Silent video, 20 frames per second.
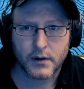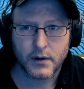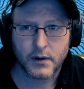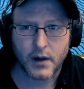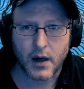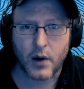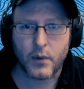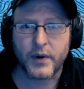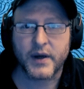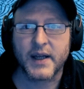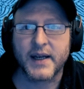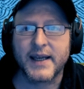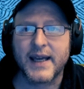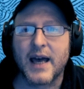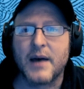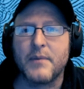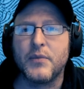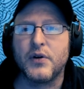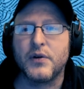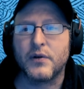Oh, we're going to
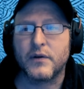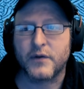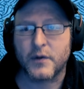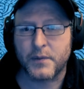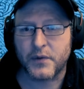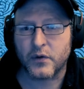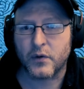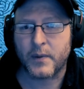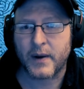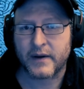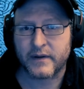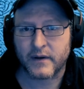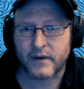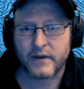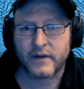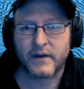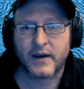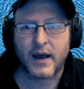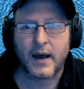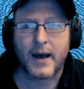get a moon off Absorb
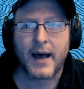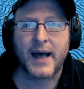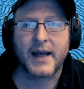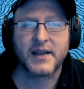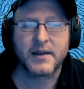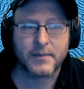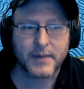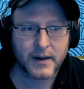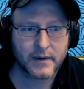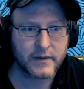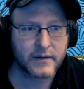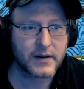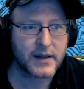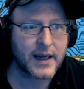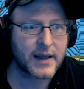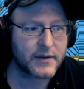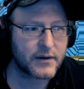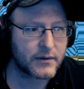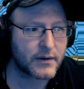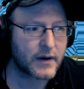Essence, yeah. And a mountain
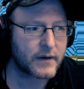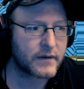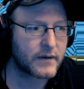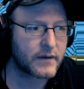and the rest,